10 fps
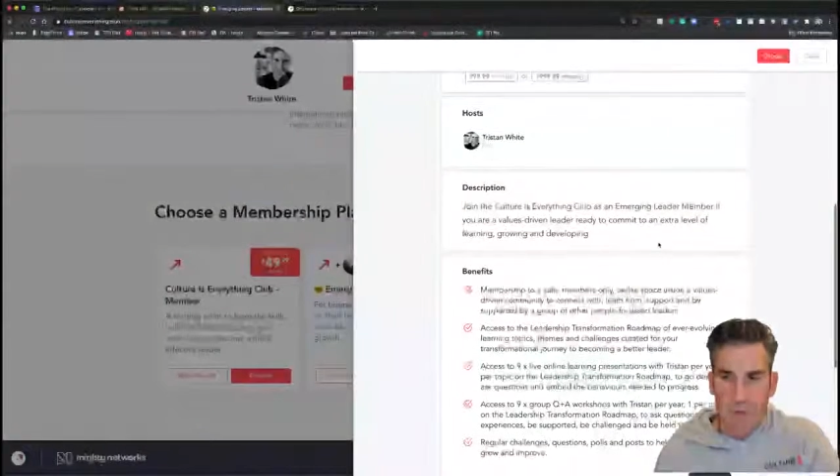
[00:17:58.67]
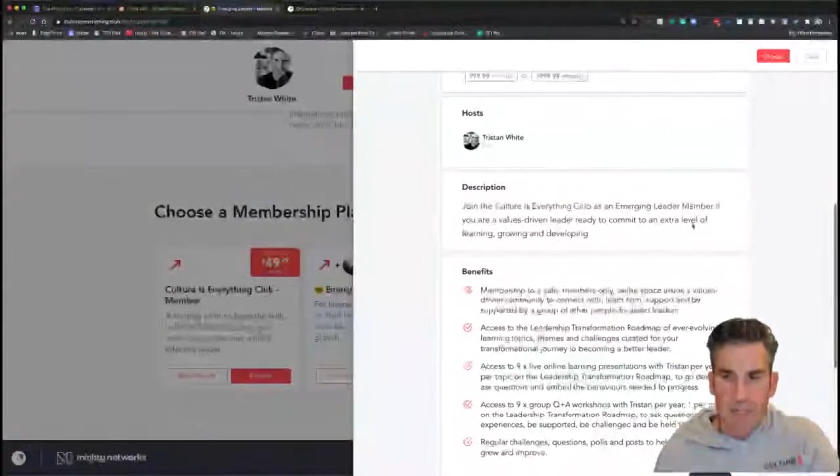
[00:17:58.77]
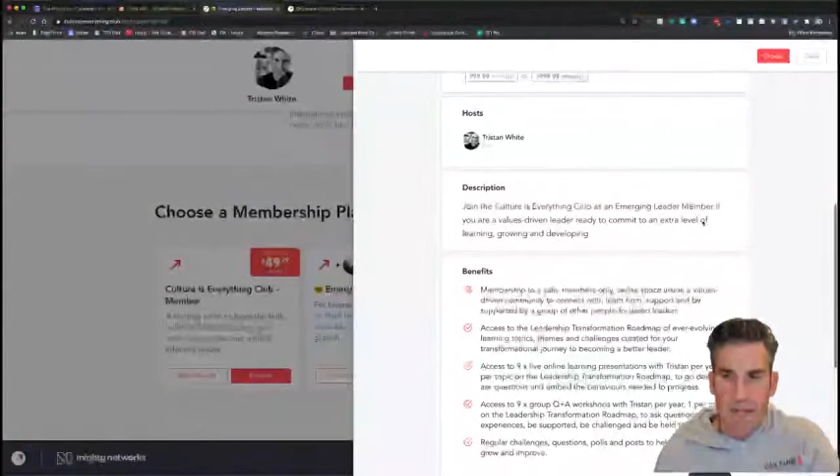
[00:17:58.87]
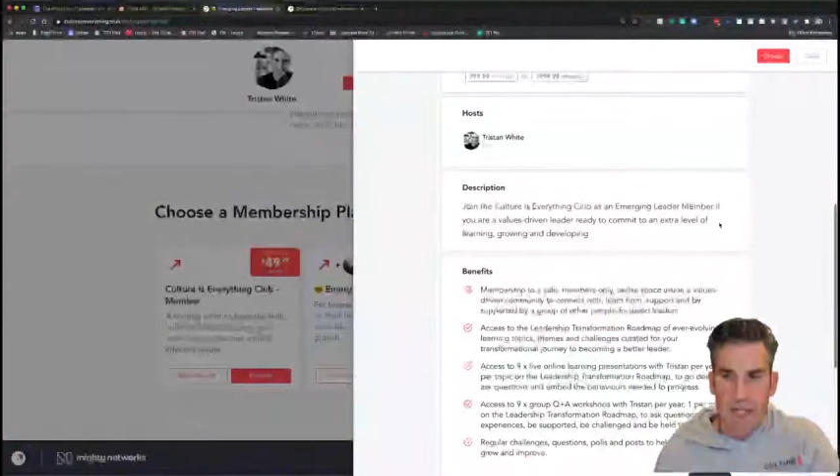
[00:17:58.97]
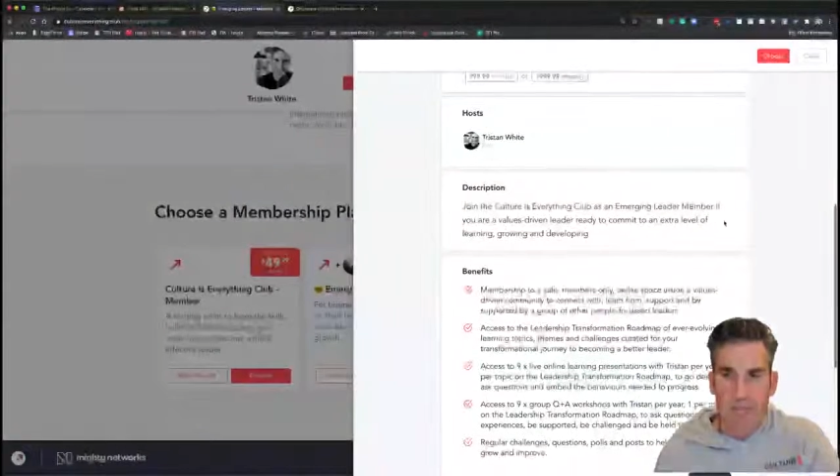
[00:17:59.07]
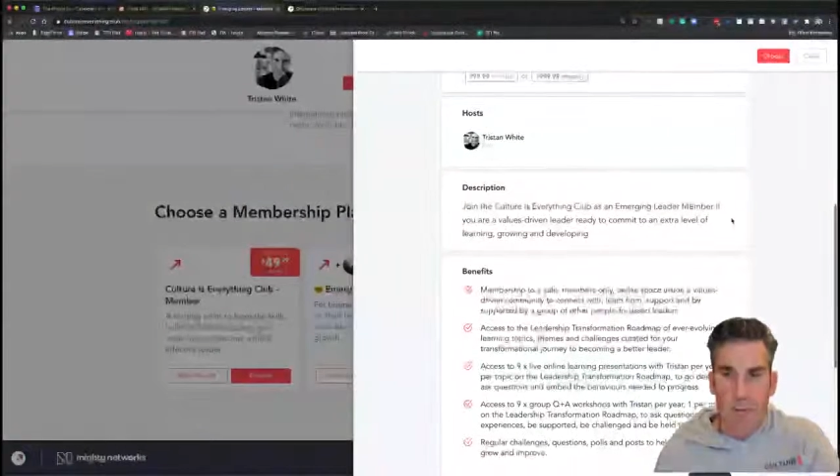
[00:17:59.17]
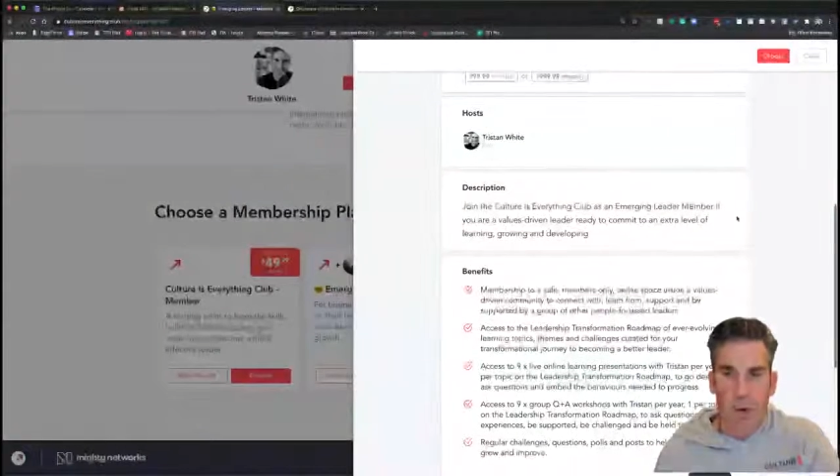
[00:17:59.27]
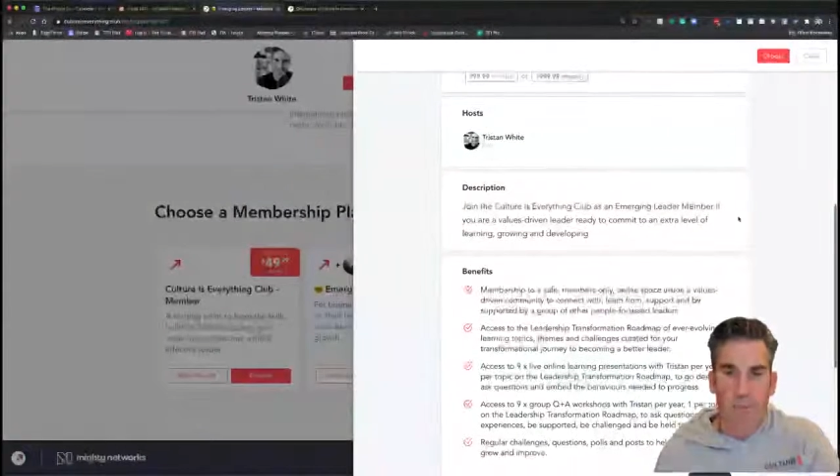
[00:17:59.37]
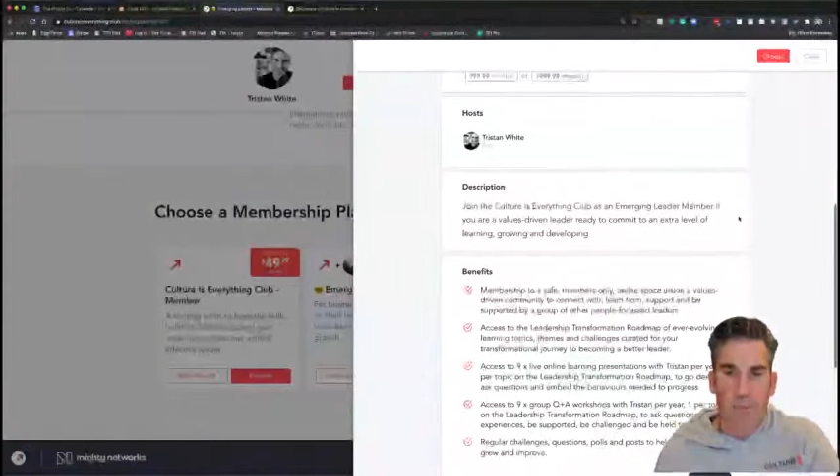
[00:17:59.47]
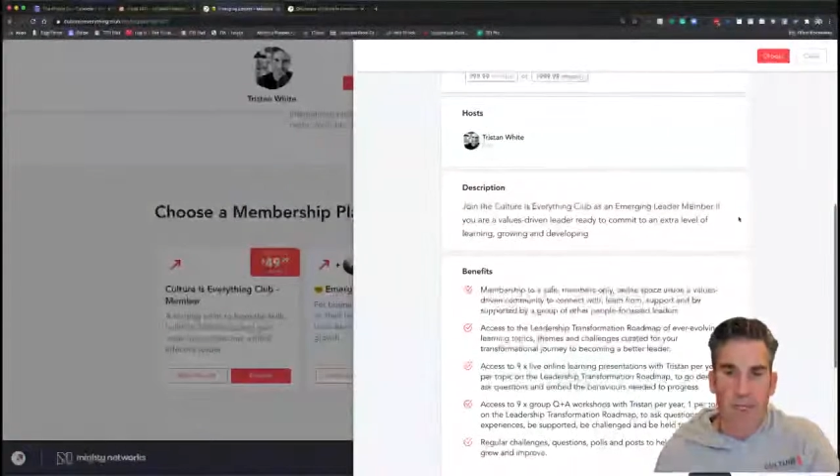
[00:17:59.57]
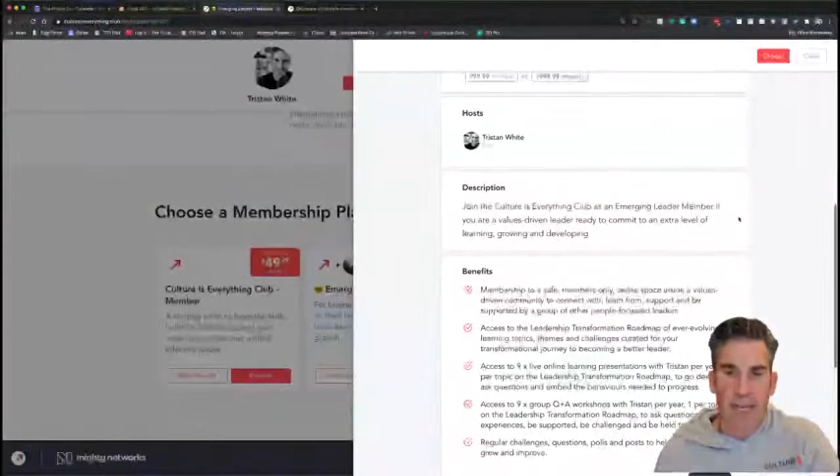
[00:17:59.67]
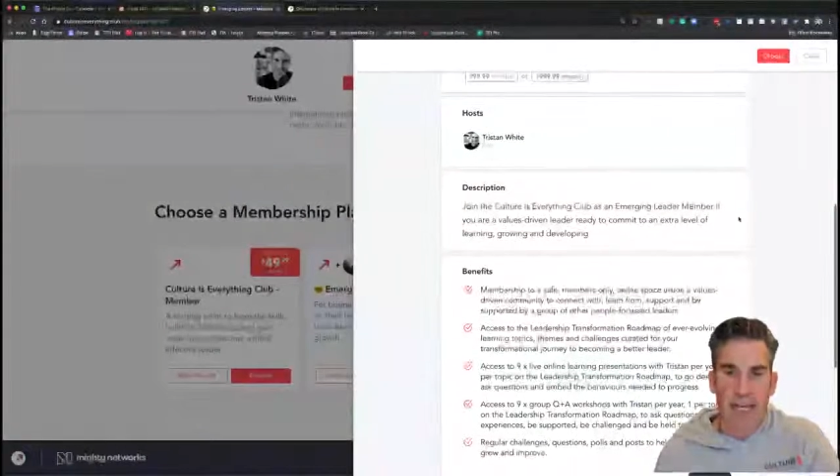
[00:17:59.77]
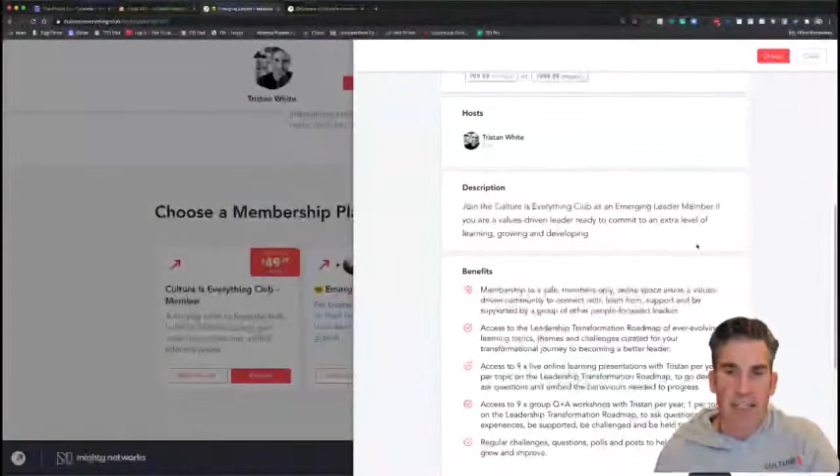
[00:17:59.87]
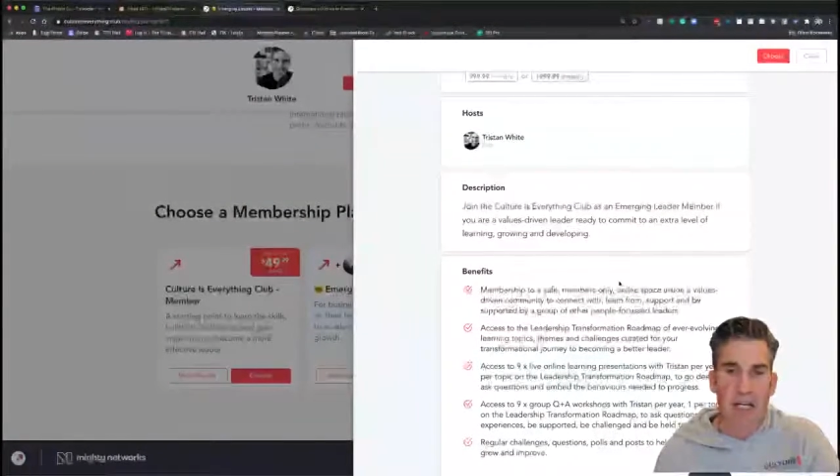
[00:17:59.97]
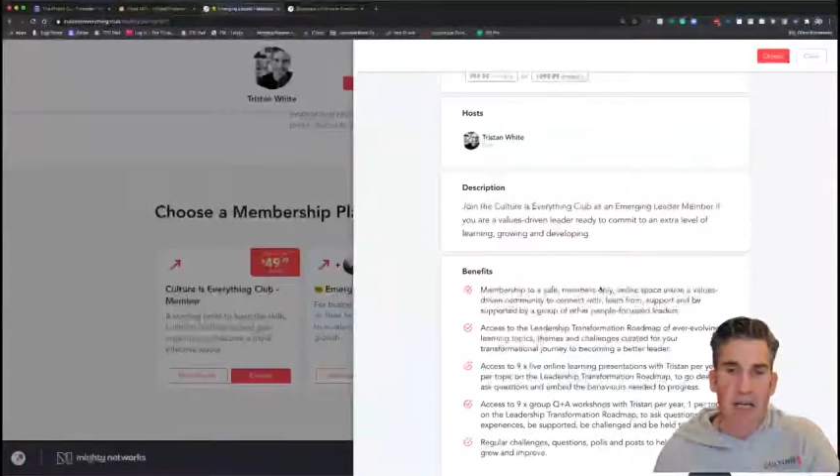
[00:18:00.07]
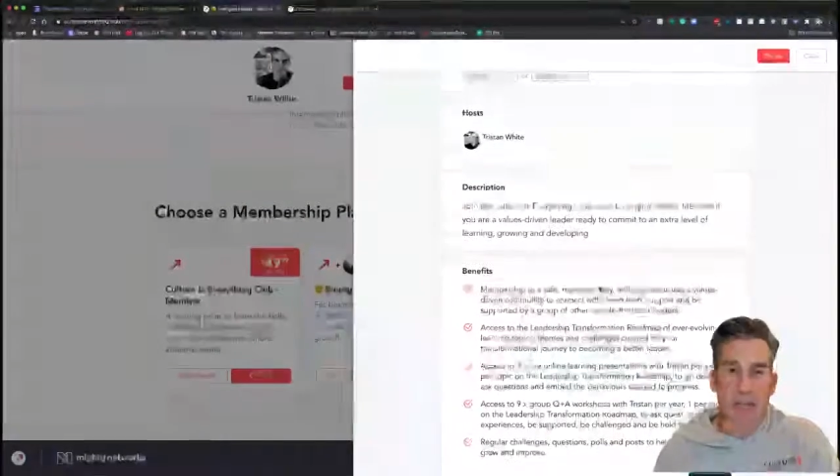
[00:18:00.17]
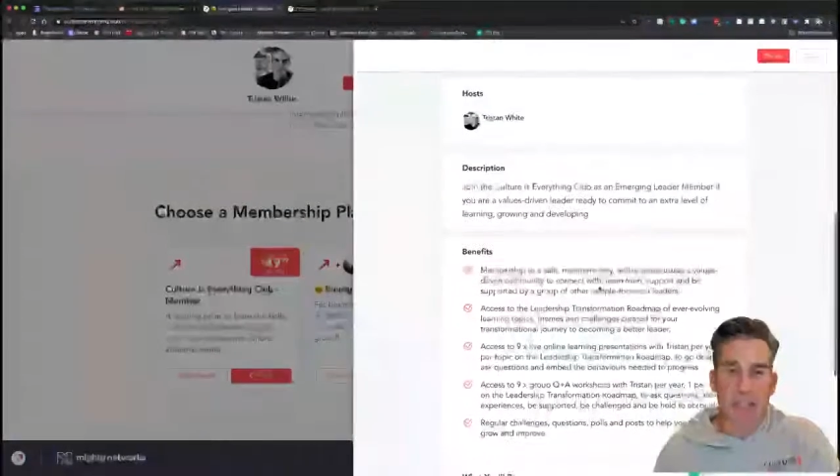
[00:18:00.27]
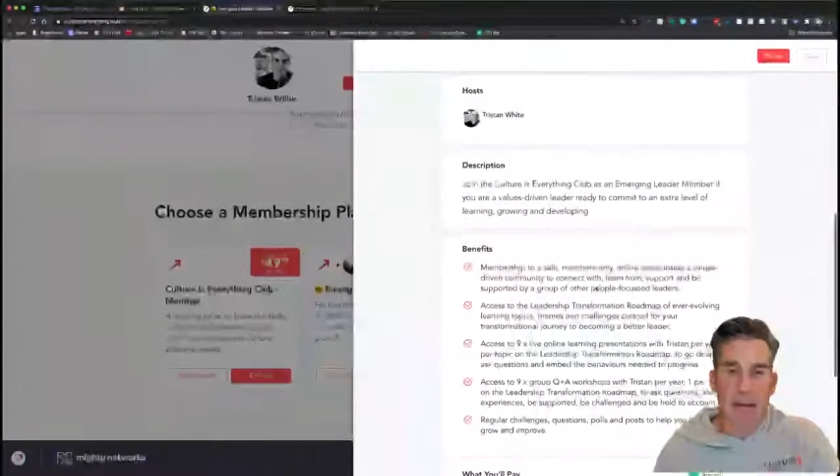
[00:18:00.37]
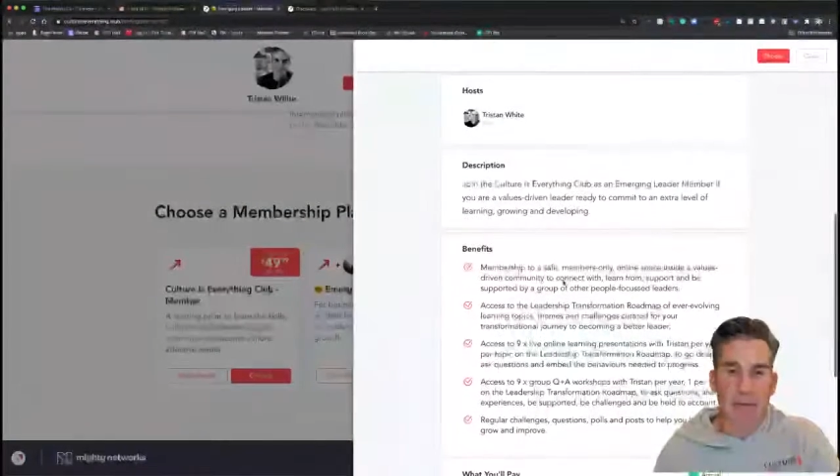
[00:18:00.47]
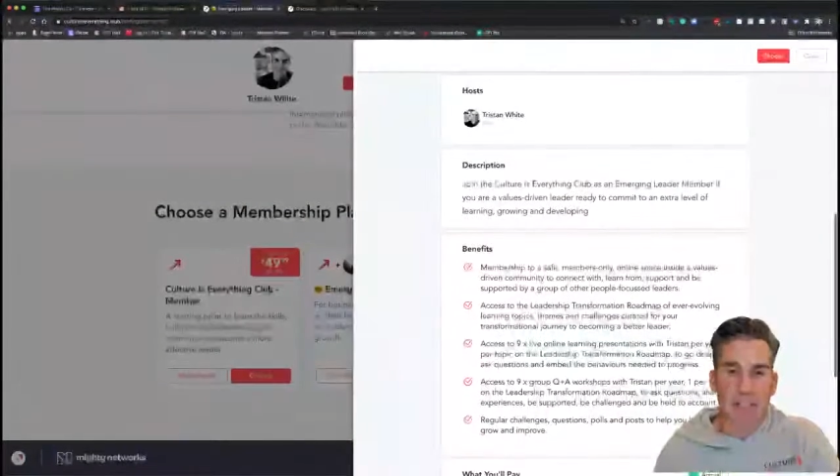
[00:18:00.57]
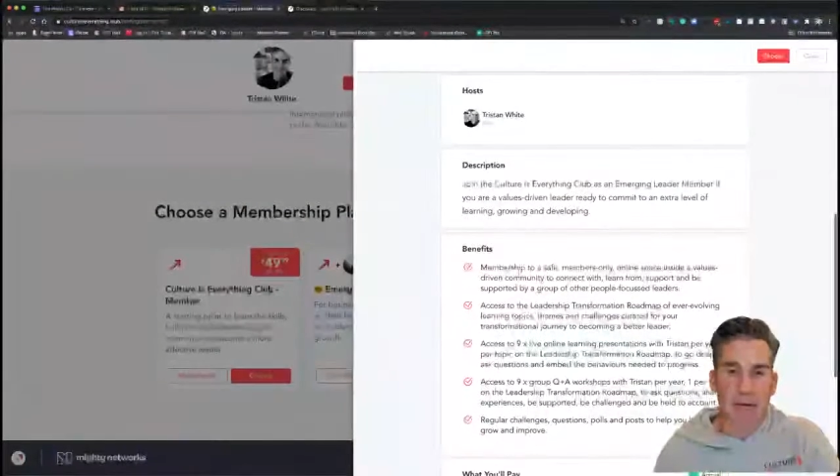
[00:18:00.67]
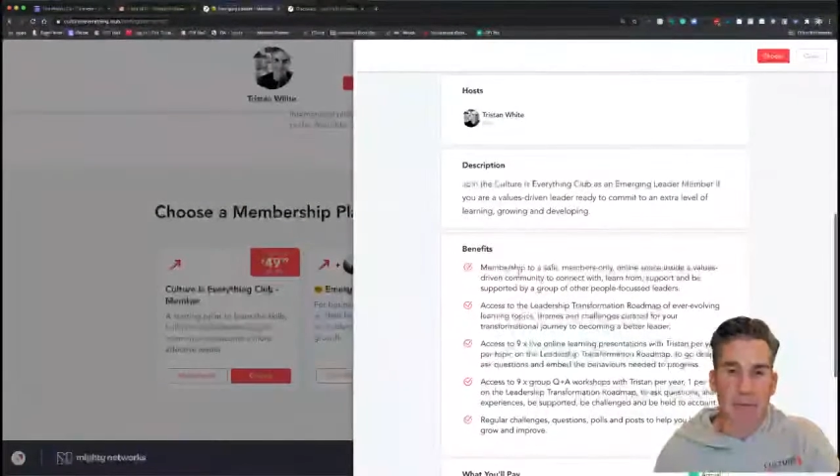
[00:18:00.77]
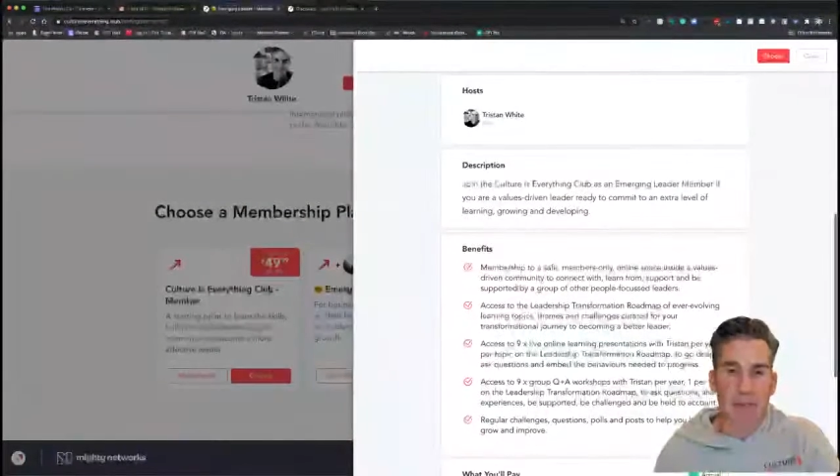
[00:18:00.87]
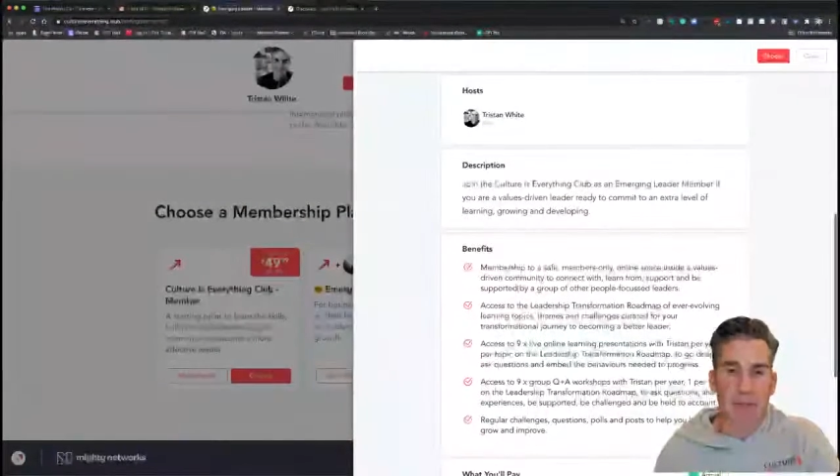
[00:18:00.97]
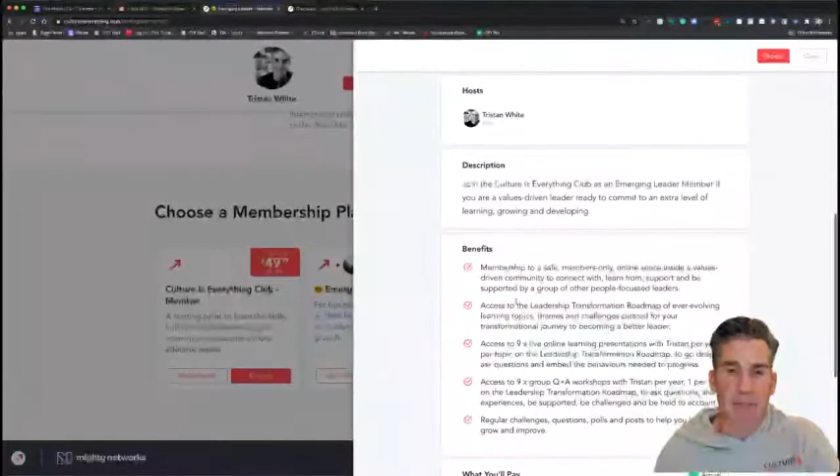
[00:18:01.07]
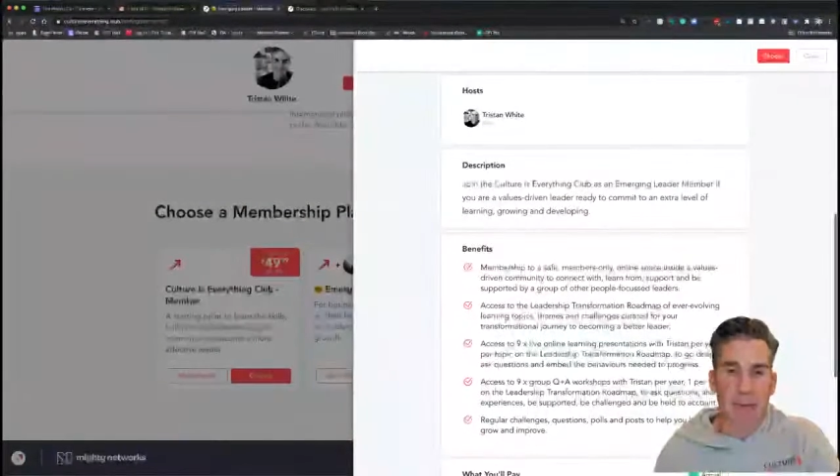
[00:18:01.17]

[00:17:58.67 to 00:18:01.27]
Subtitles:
there's more. You get the same as the club members,